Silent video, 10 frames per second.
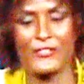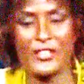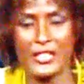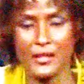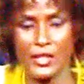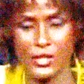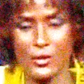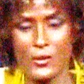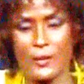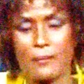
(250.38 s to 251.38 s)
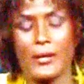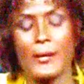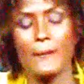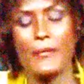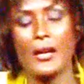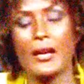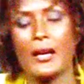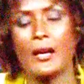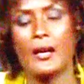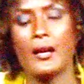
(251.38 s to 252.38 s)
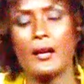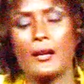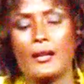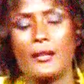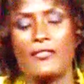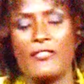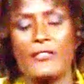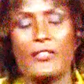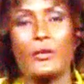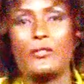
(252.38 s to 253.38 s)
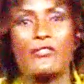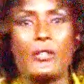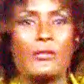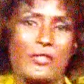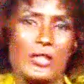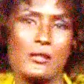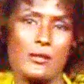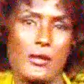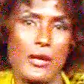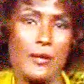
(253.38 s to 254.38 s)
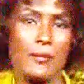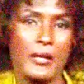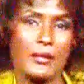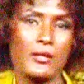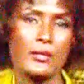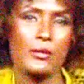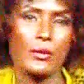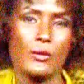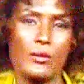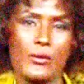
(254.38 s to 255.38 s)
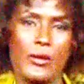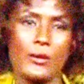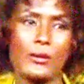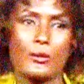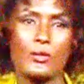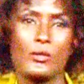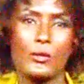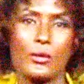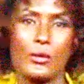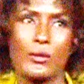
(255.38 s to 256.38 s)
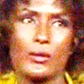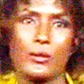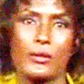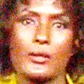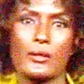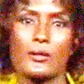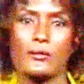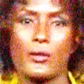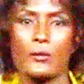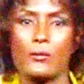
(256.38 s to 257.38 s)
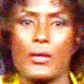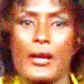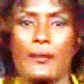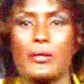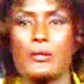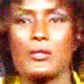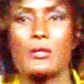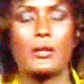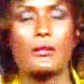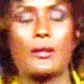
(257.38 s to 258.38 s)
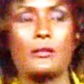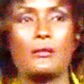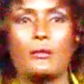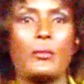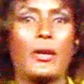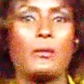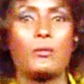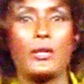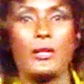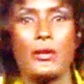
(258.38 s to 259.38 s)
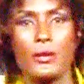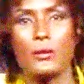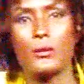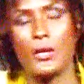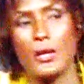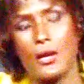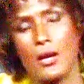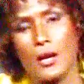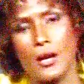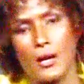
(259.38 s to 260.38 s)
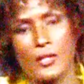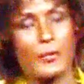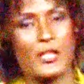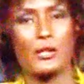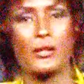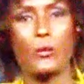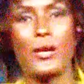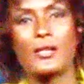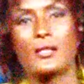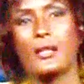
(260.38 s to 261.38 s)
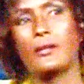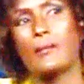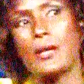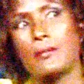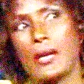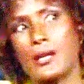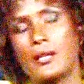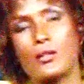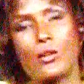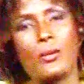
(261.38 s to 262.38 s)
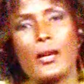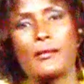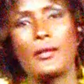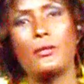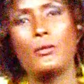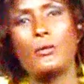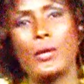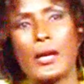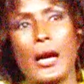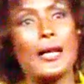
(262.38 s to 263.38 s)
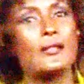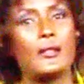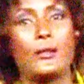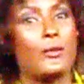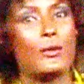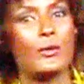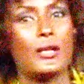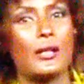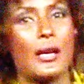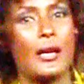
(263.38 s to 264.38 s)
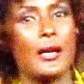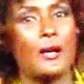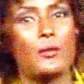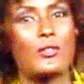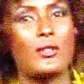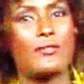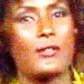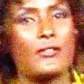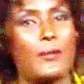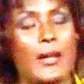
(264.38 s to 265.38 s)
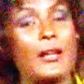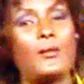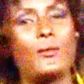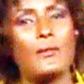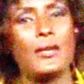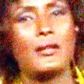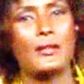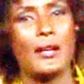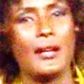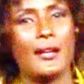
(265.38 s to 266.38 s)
physically showing. But if anybody doesn't know the whole story of what happens, then nobody will really know. Especially the West, and in my case, nobody ever knew, and I didn't know that I was different from any woman,